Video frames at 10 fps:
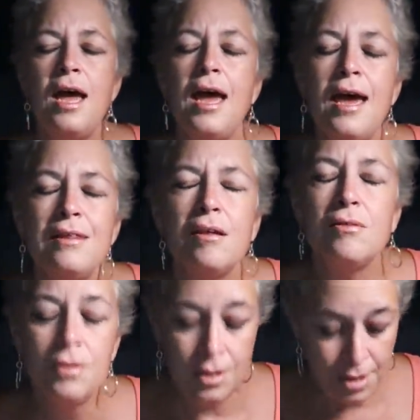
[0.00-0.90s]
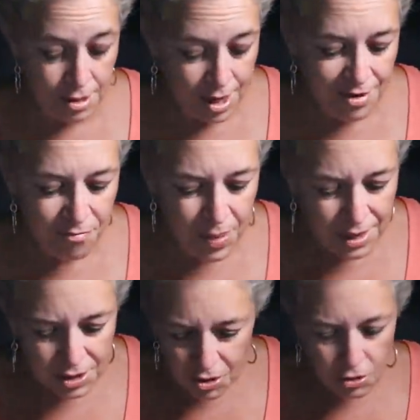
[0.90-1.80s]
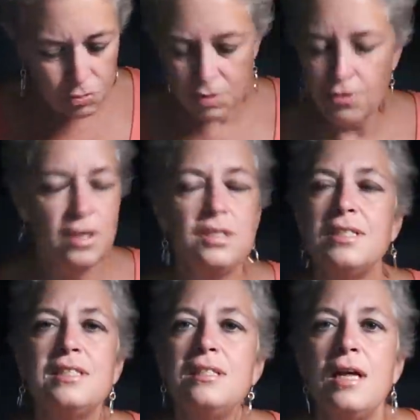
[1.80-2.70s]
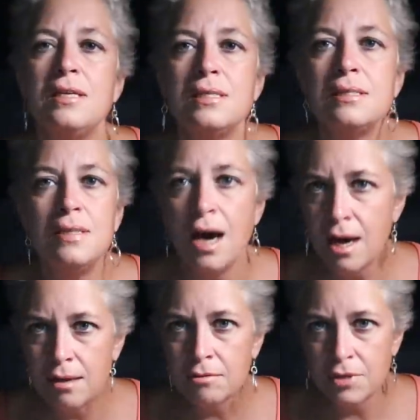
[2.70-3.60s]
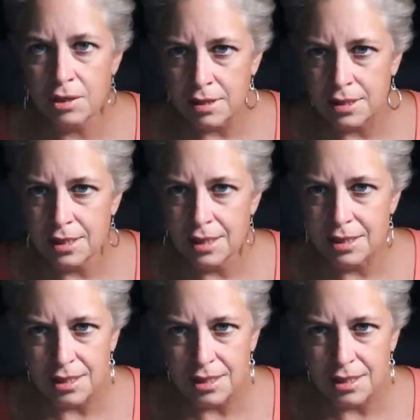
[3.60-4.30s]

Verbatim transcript: And the Knight of Pentacles reverse is not realistic.